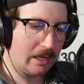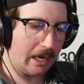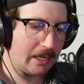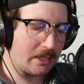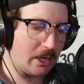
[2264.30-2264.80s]

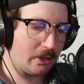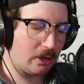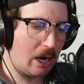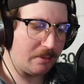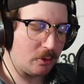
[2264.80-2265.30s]
Yeah, because the
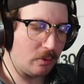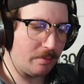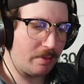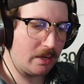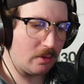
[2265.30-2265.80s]
other option
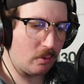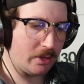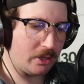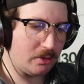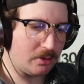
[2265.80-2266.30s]
would be the one
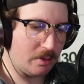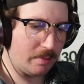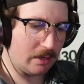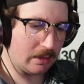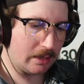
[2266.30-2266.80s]
that used to
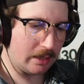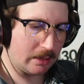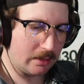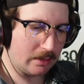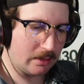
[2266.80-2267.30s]
be
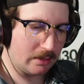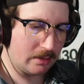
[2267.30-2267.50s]
linked.